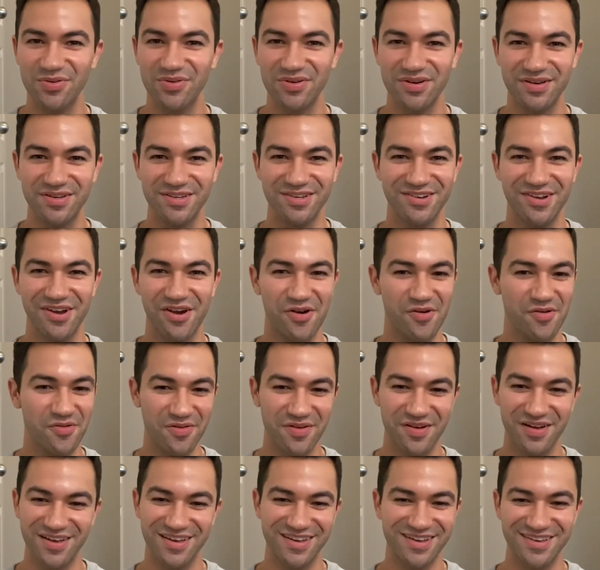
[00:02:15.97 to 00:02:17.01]

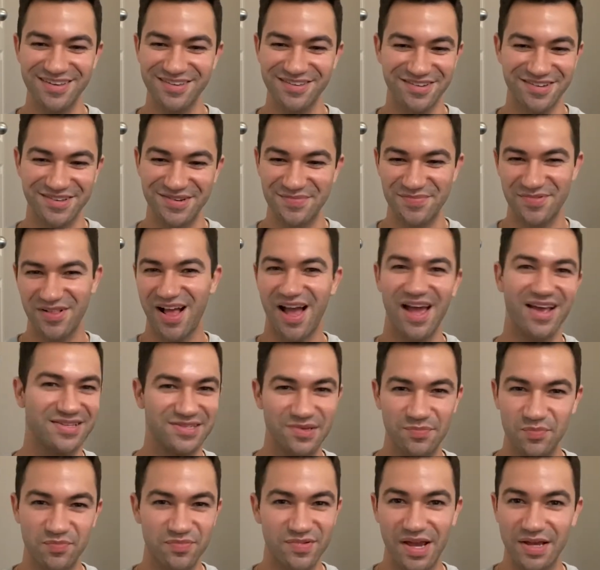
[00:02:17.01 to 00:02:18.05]
you can apply it.
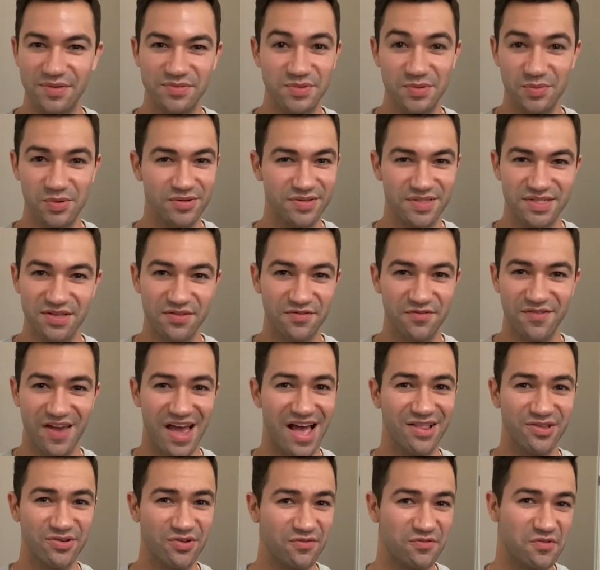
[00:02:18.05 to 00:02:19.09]
Sometimes people don't see the
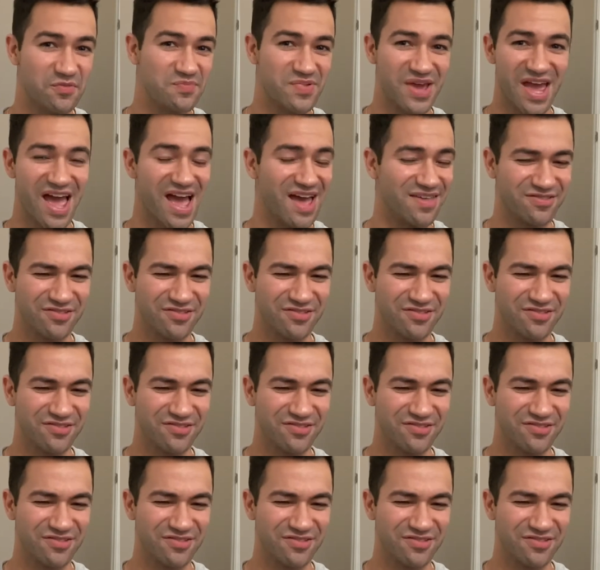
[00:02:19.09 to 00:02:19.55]
value of a bag.